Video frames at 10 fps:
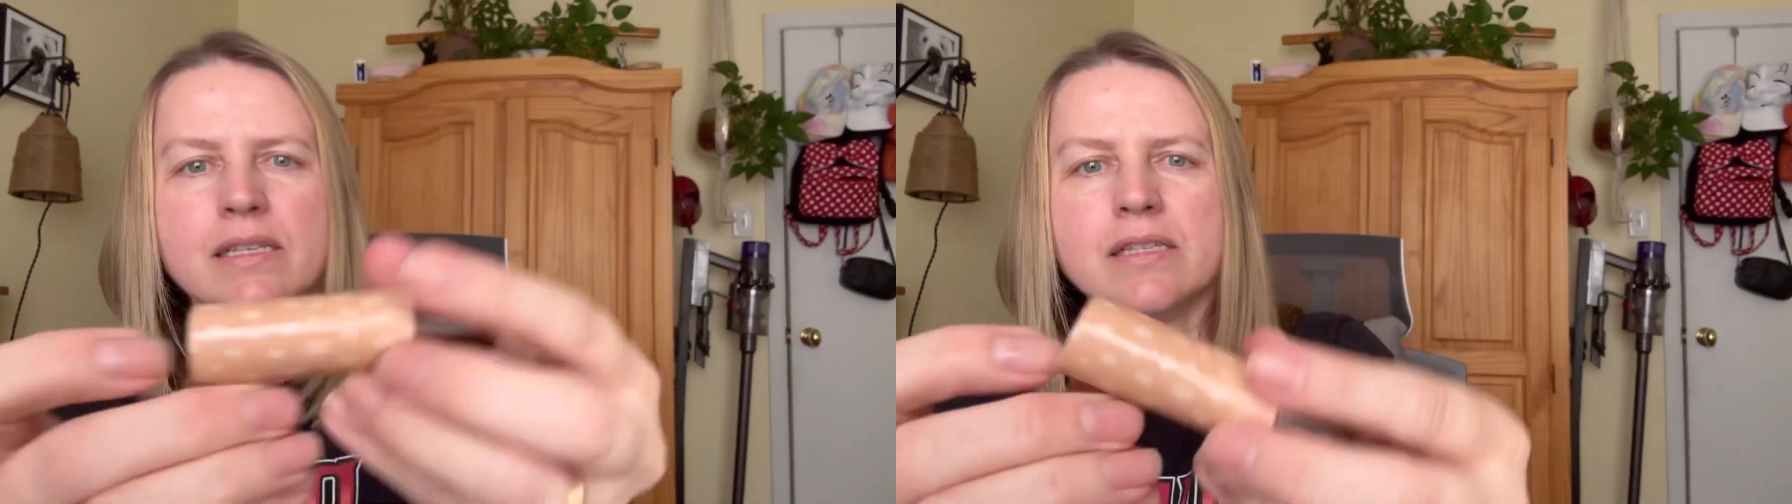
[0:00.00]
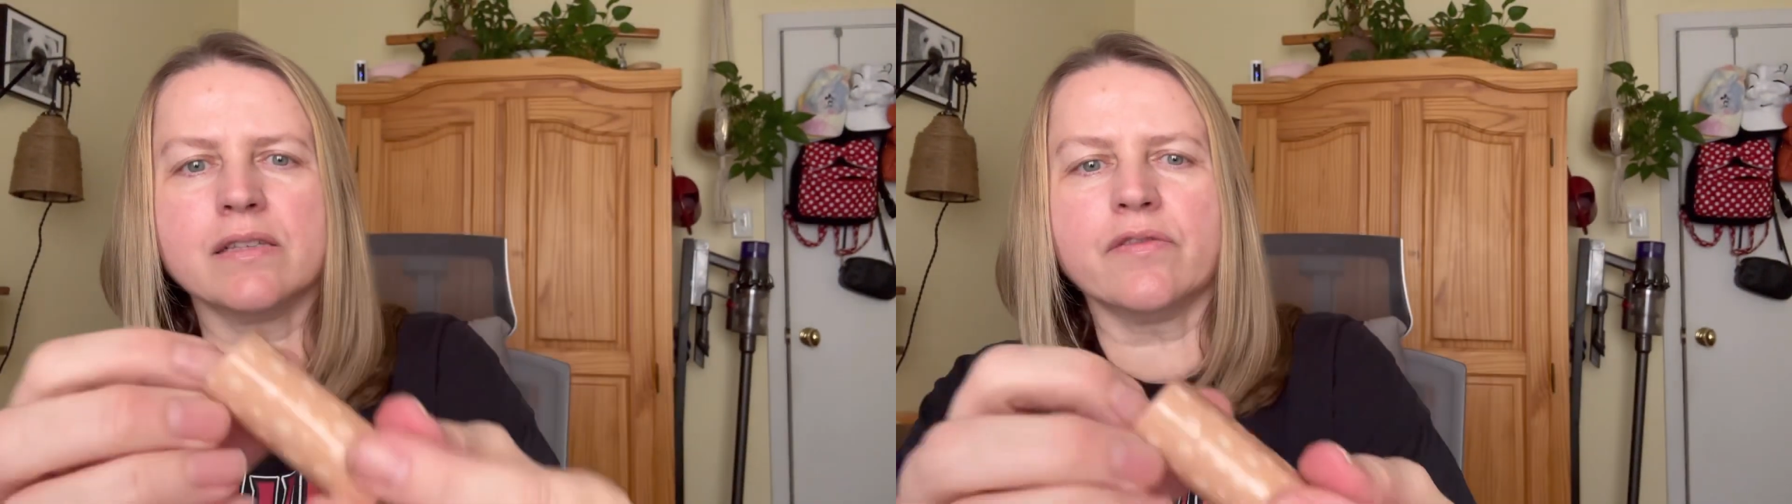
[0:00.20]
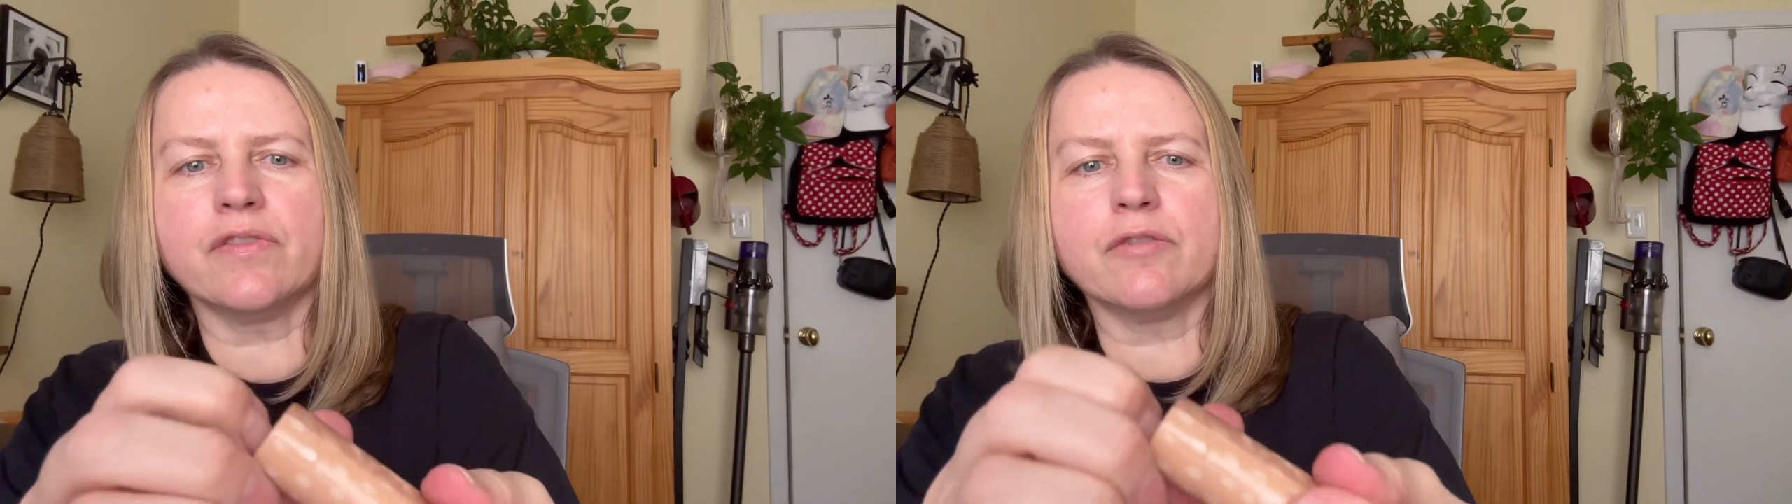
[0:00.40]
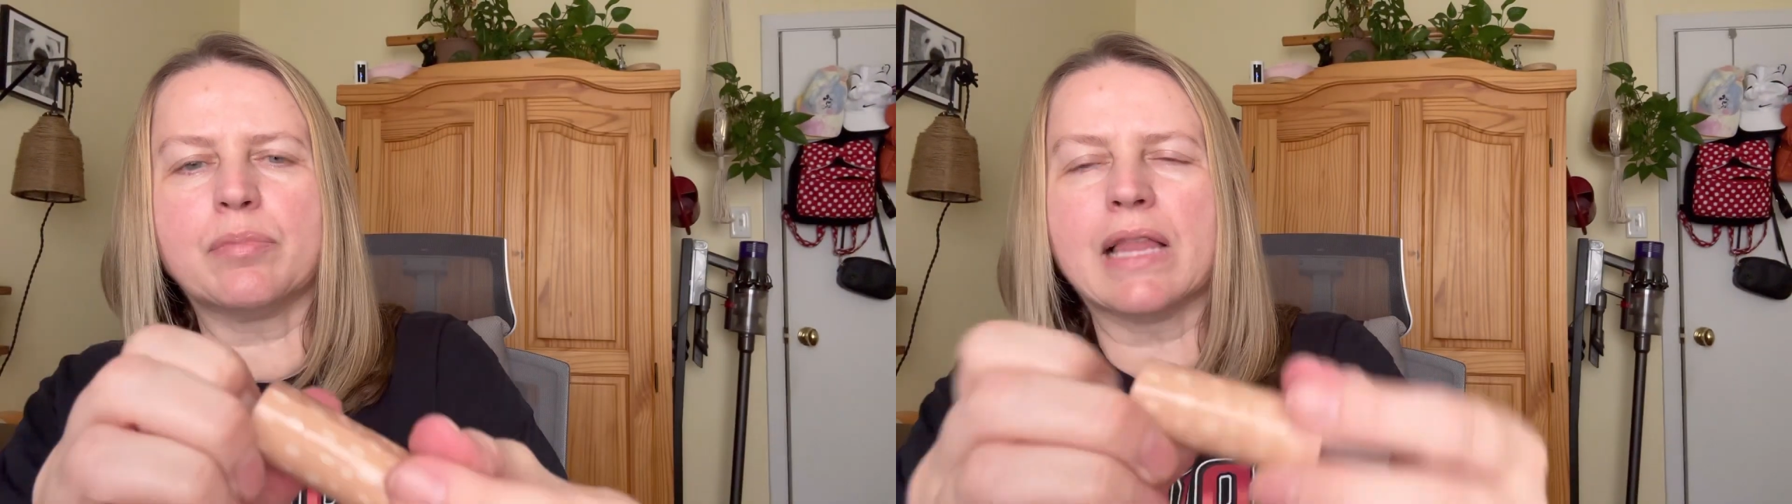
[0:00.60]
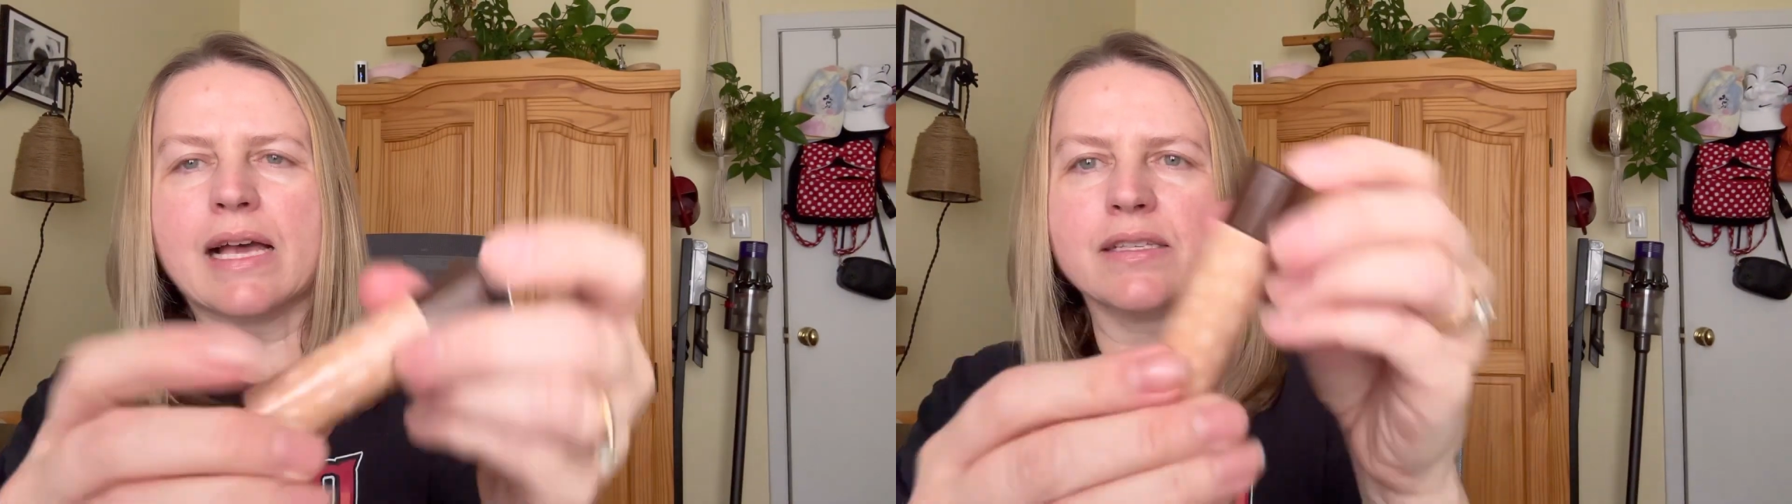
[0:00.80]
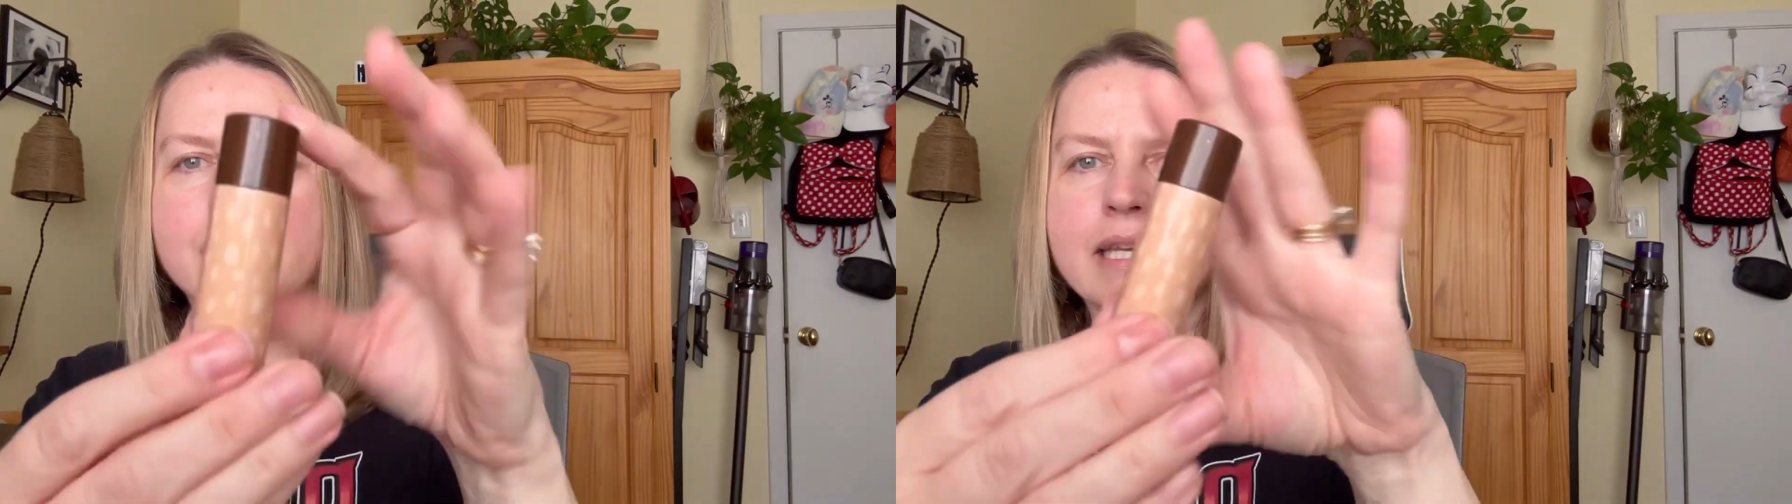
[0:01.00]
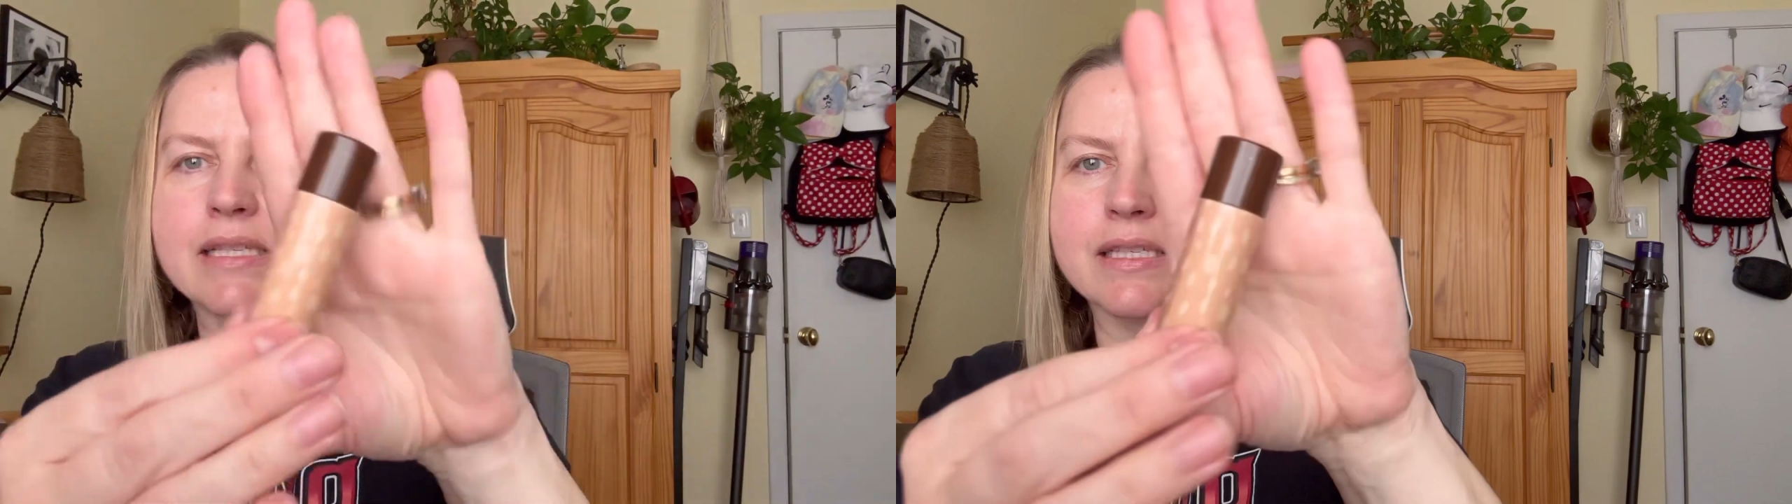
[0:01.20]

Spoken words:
doesn't feel plastic. It's